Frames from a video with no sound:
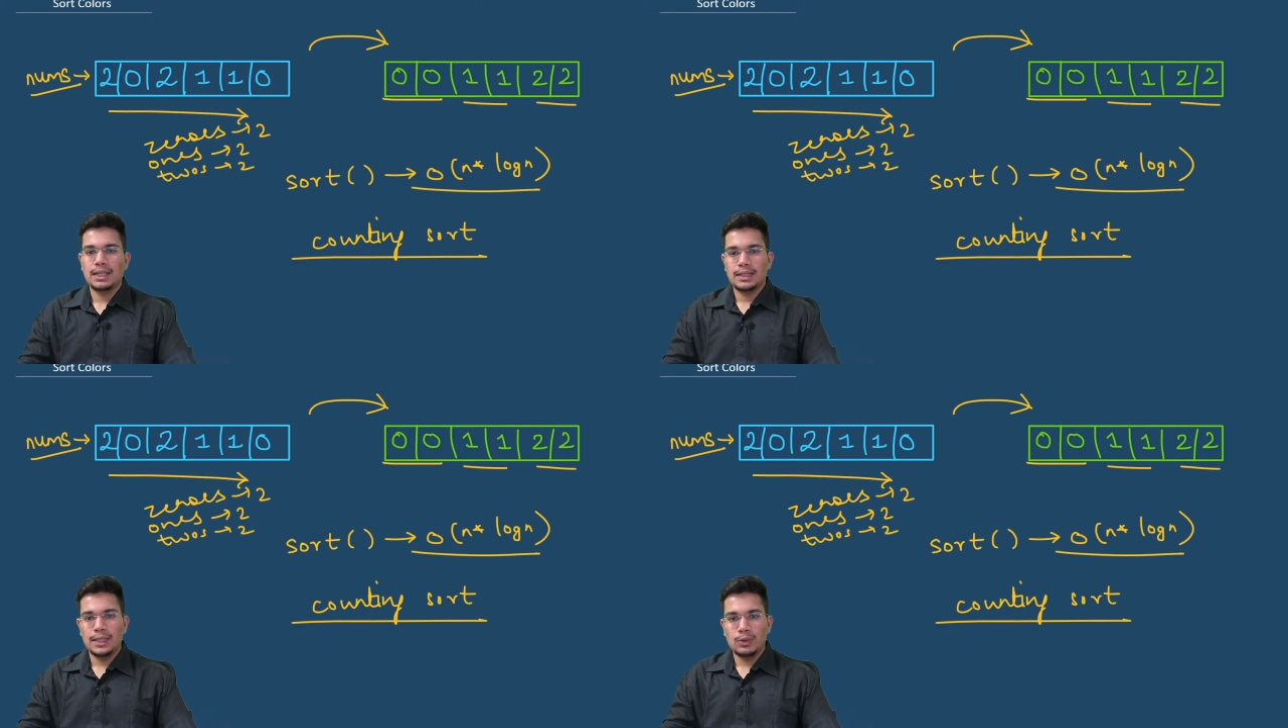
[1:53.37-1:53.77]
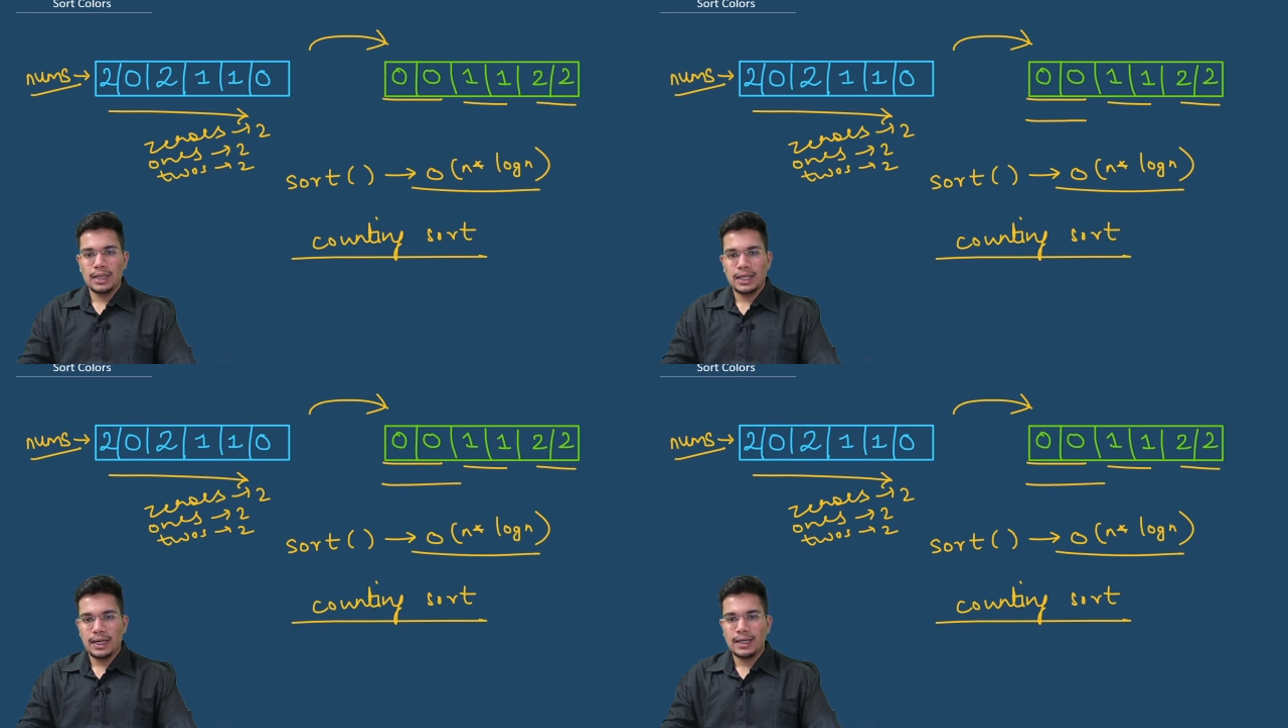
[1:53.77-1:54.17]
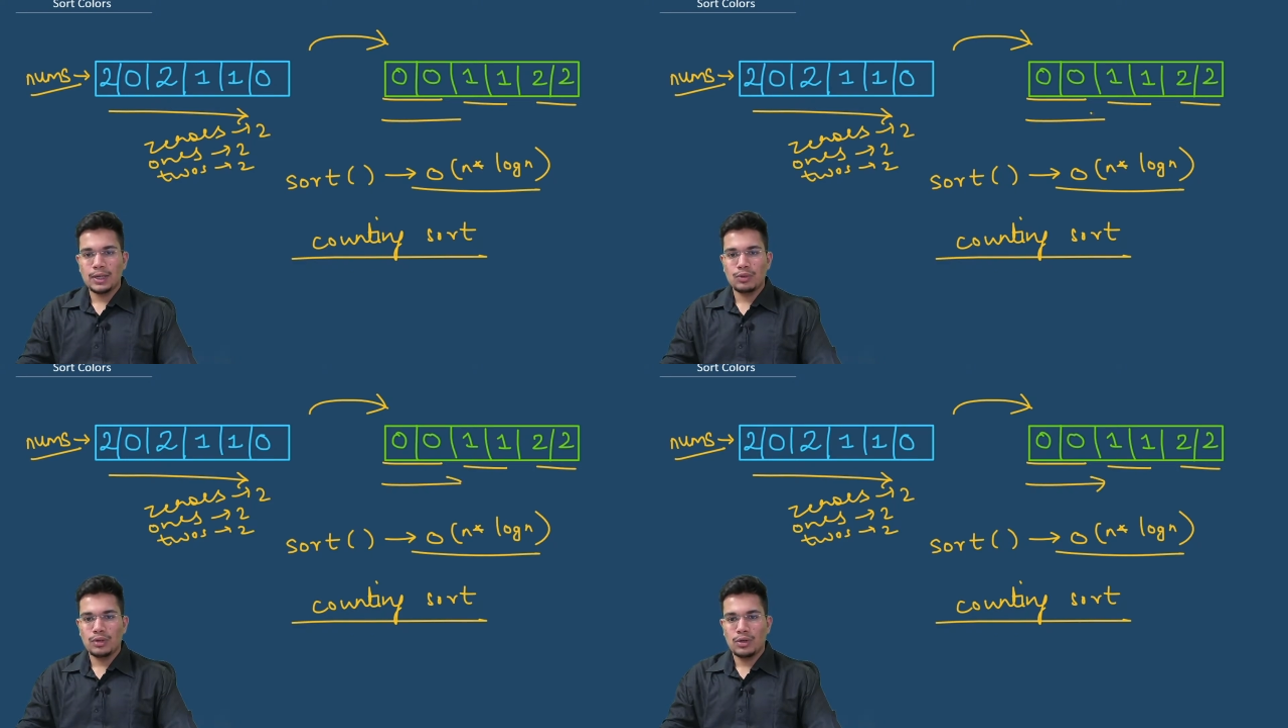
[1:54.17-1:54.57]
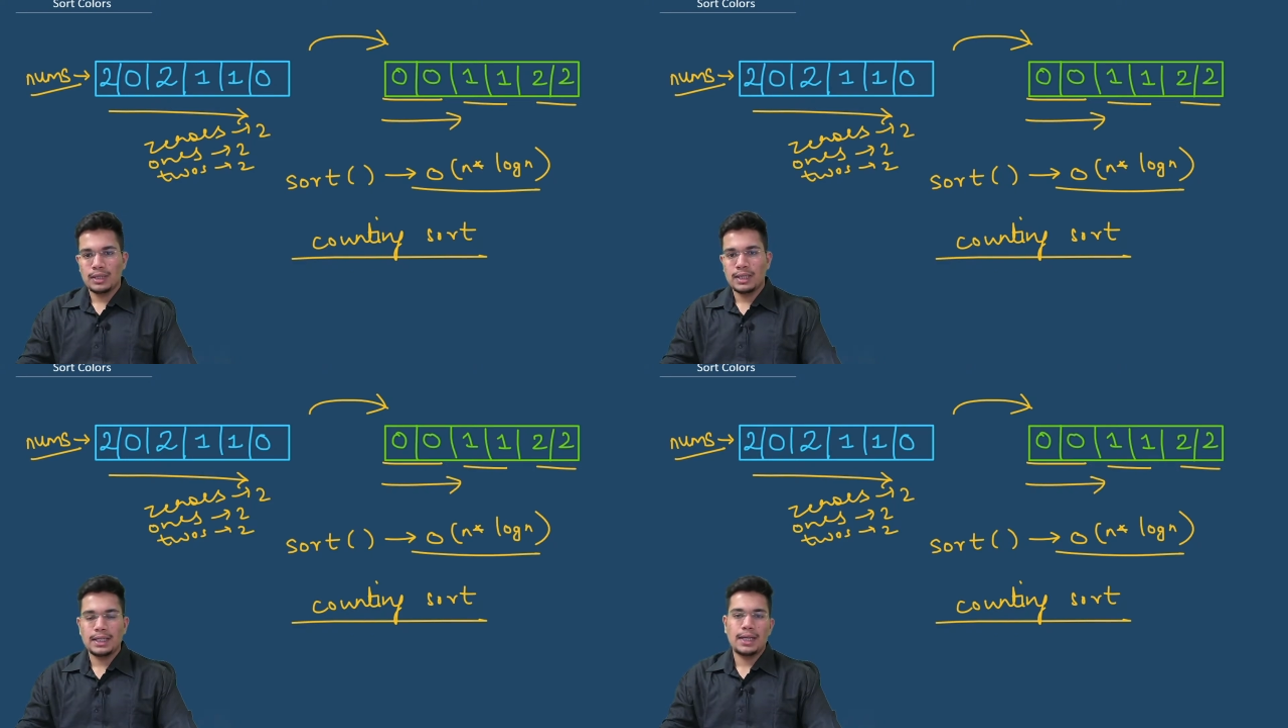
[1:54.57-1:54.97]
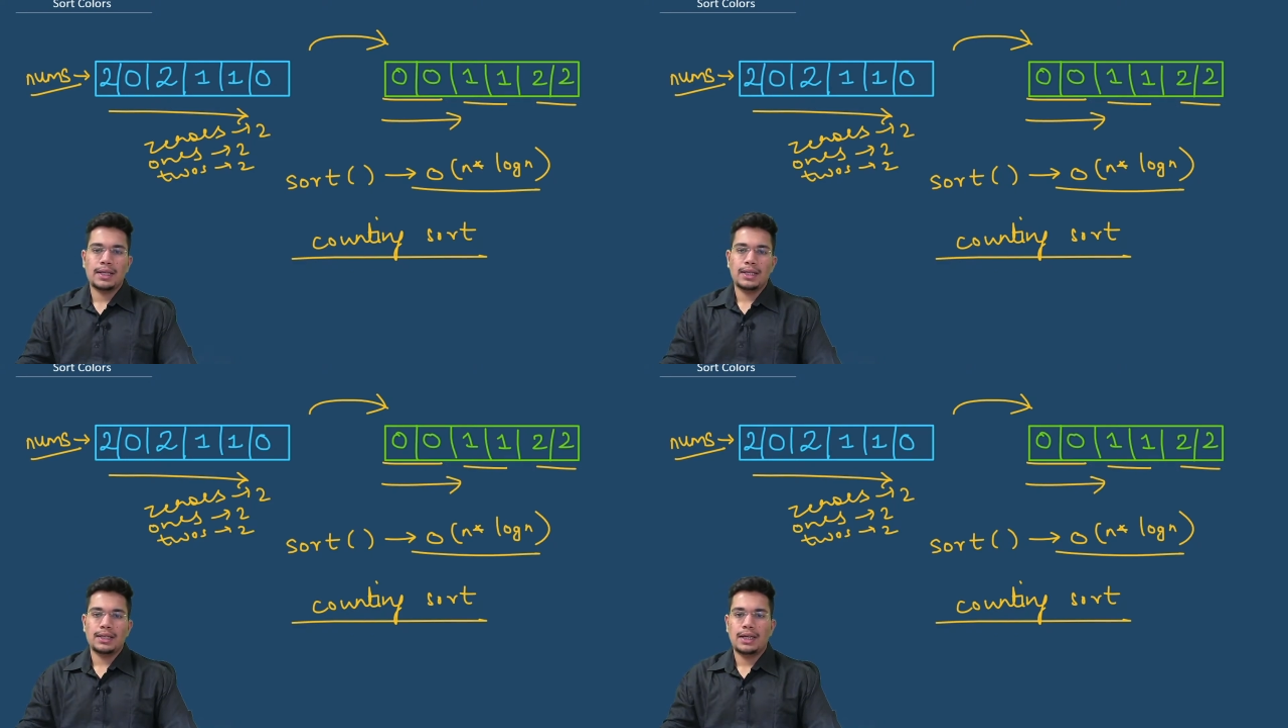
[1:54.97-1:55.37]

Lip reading: then you again iterate over the entire array